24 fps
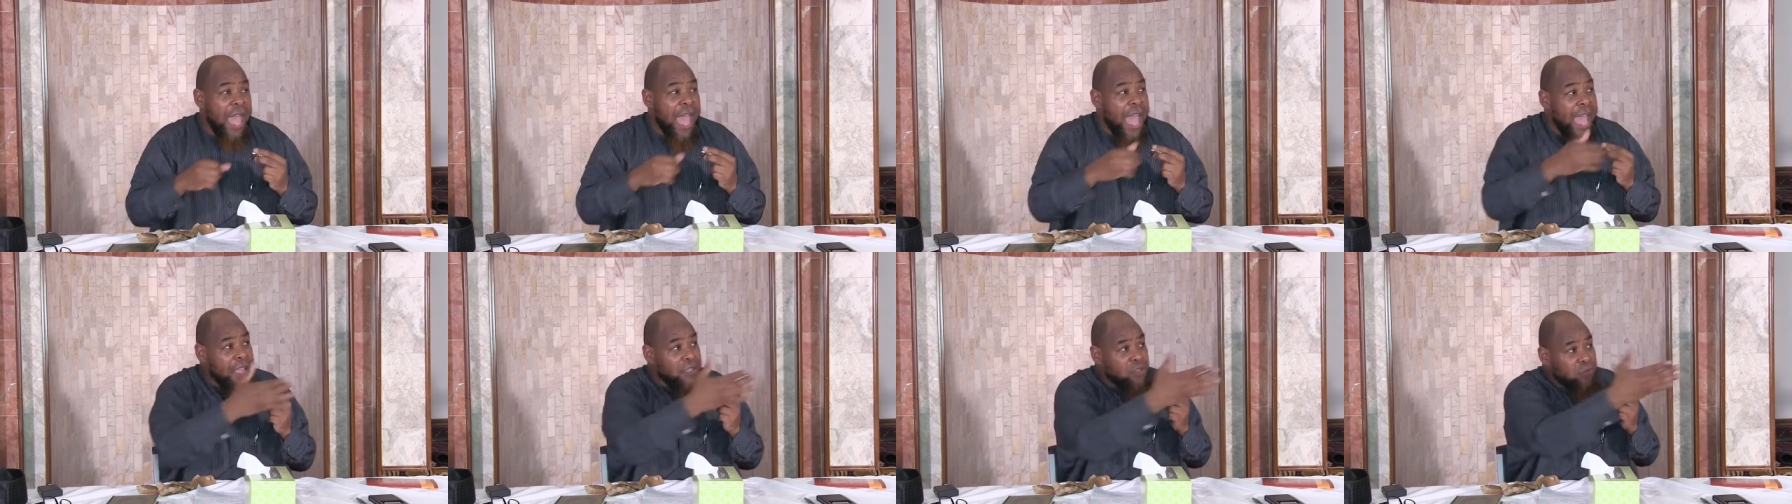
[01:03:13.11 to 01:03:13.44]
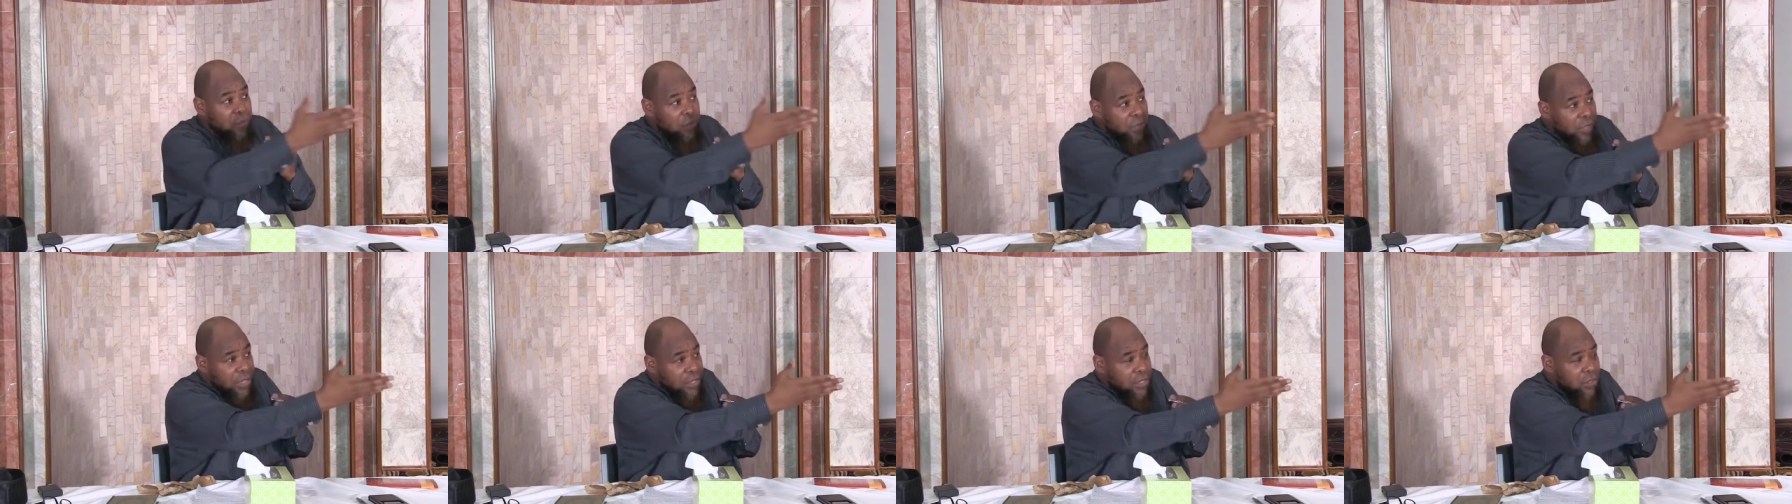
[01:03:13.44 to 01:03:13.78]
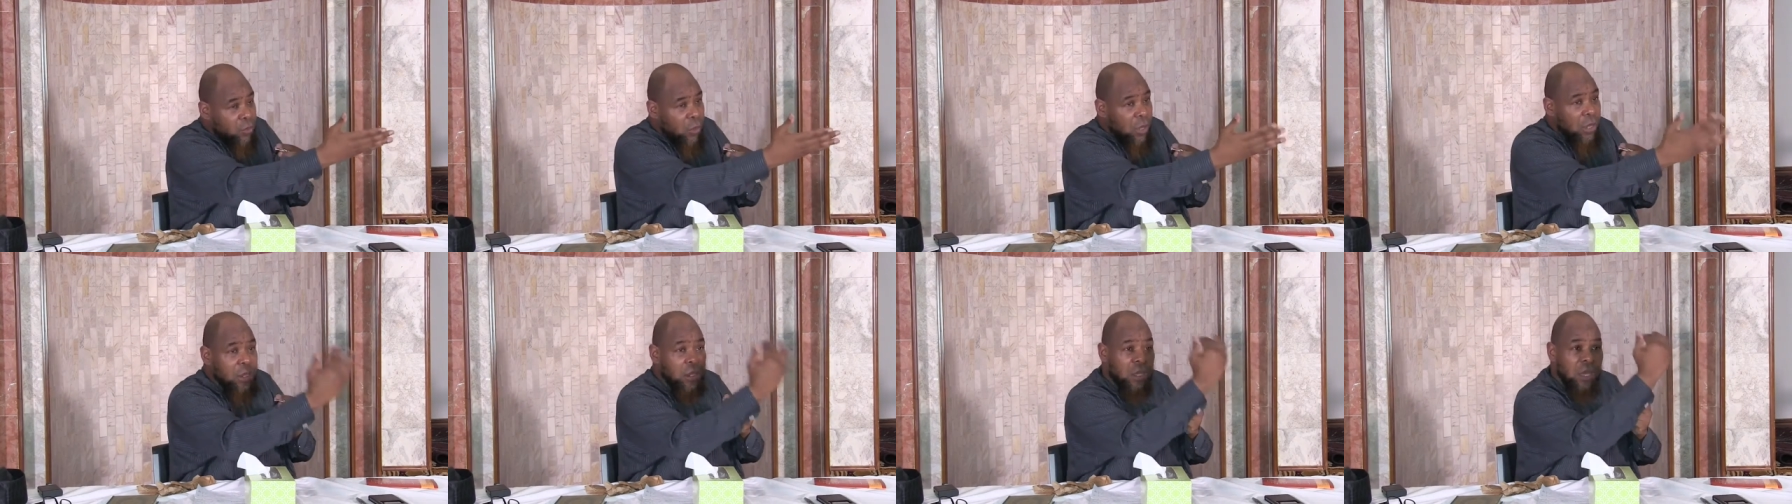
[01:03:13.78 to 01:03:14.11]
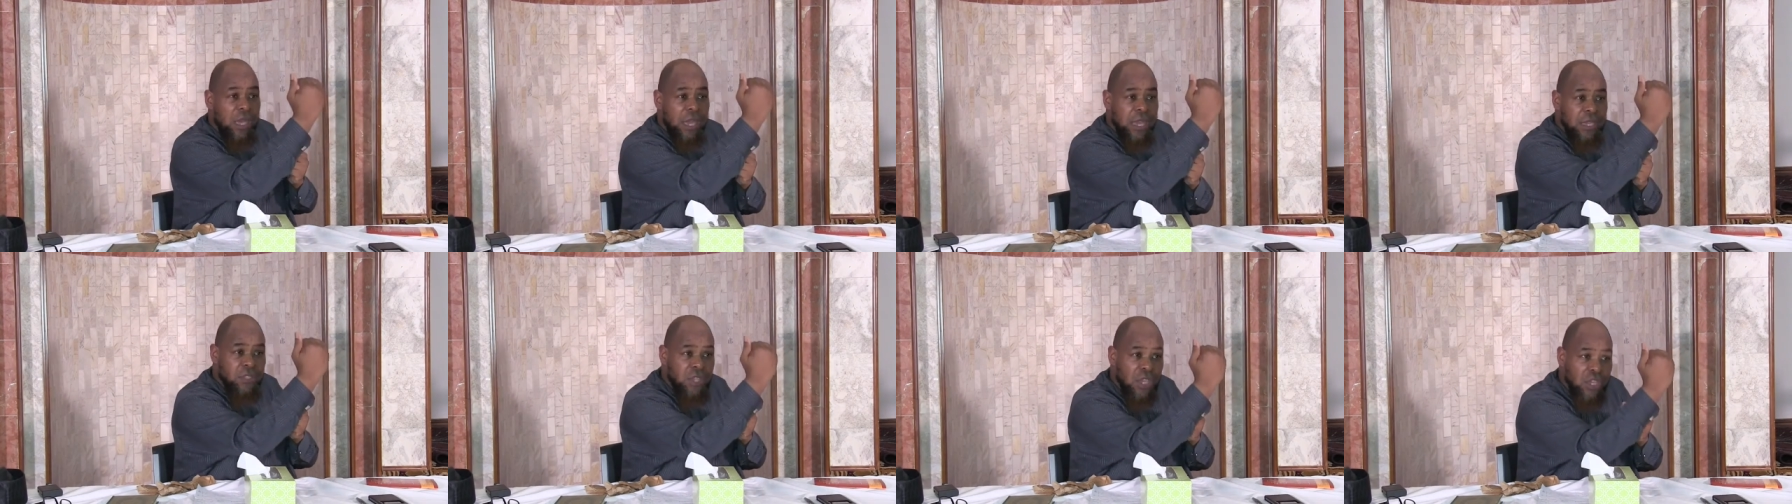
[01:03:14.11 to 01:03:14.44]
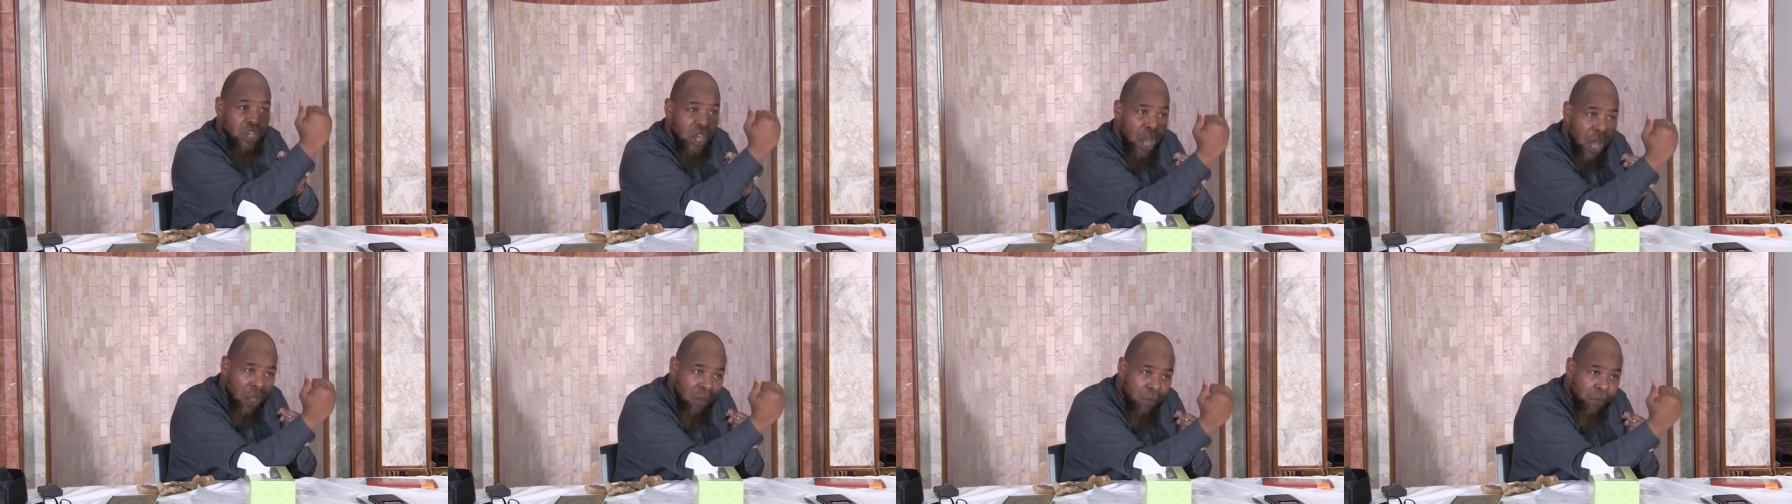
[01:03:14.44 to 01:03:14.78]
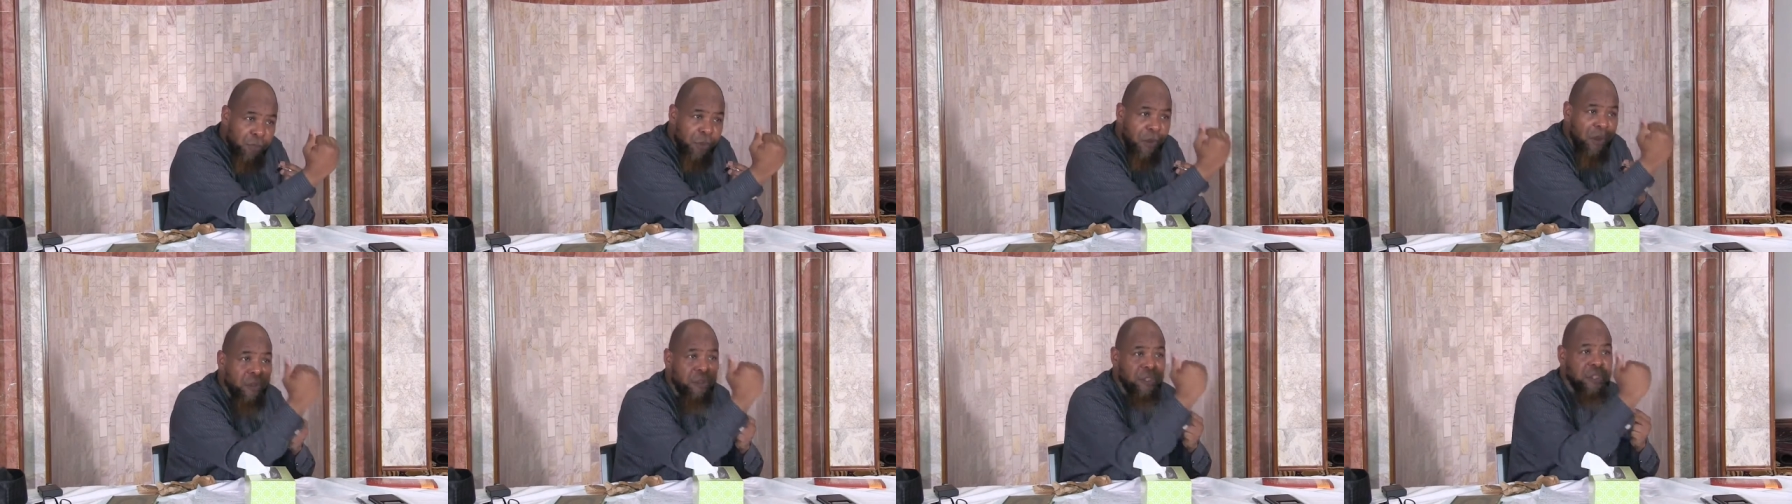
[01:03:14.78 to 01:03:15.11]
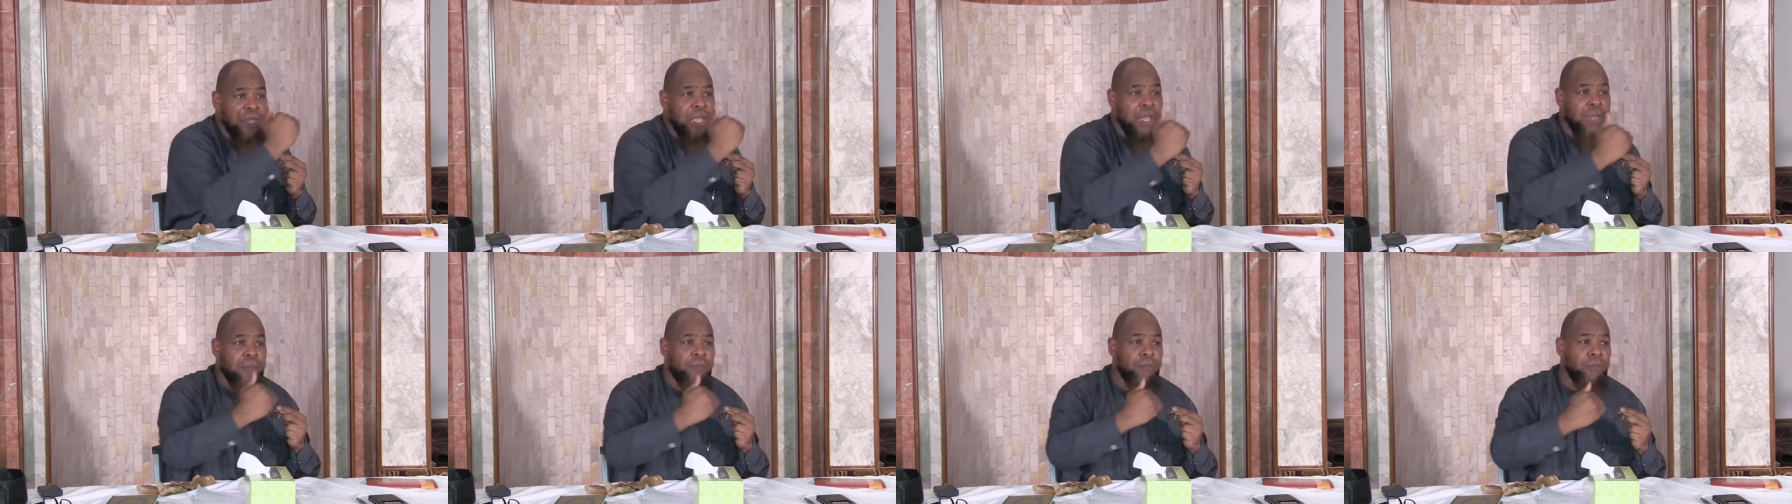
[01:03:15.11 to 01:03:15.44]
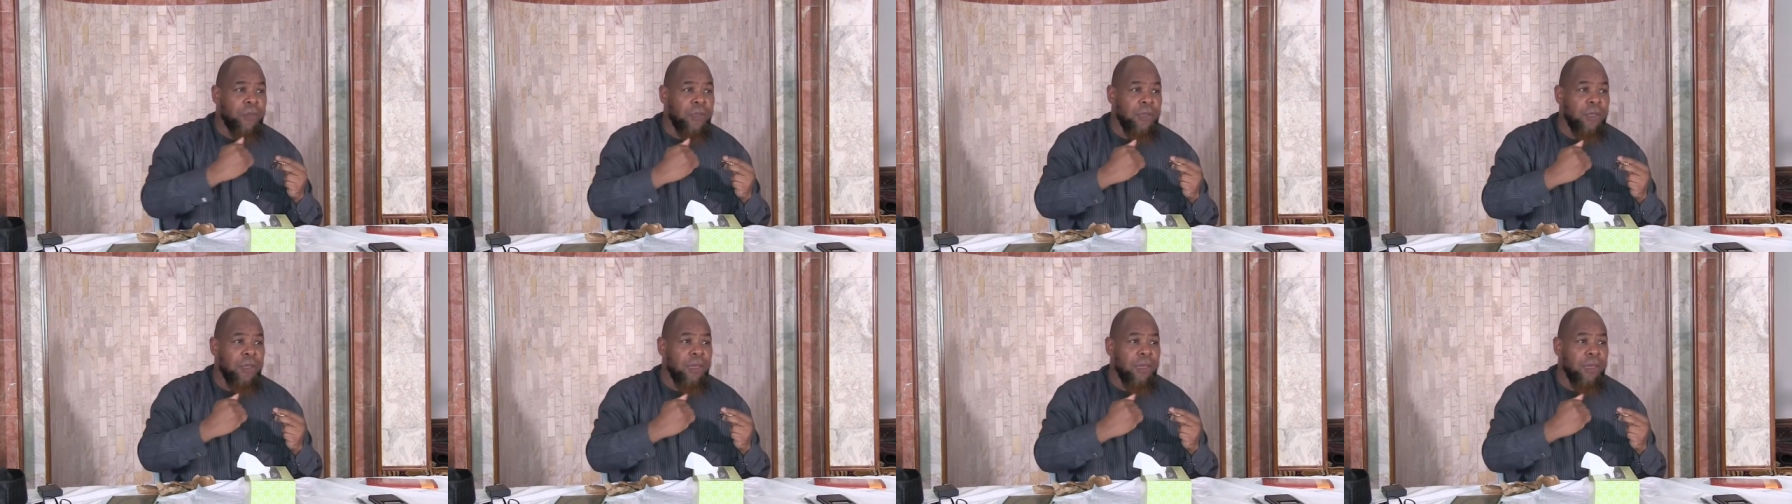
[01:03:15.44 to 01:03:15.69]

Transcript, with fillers: As for this one, he's a young person.